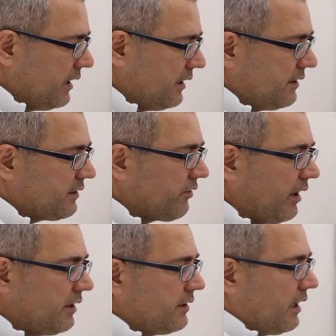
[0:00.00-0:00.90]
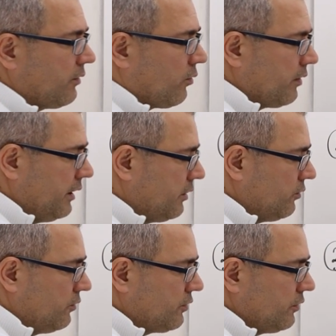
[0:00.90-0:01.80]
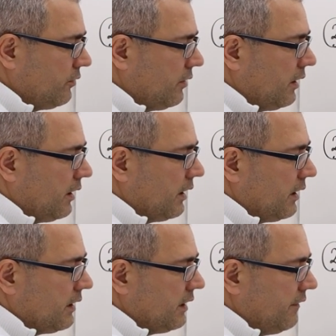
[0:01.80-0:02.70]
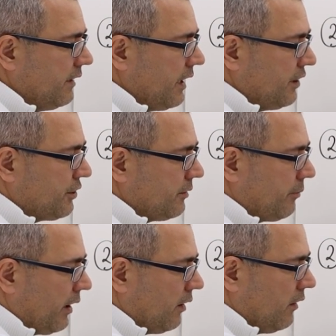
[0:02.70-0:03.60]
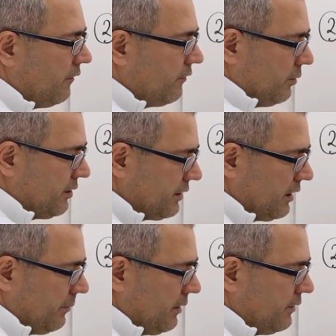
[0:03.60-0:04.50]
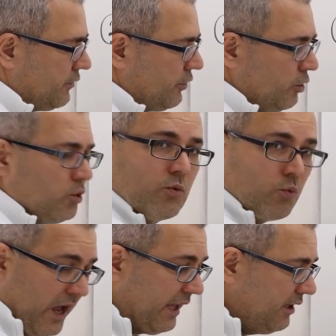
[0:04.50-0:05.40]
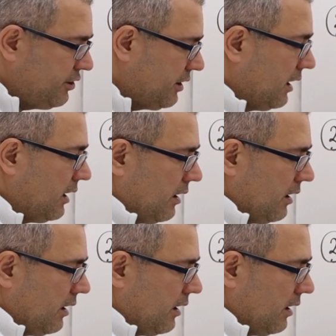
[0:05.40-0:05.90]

Is this greater than or equal to deviation payoff, which is going to be 2 wage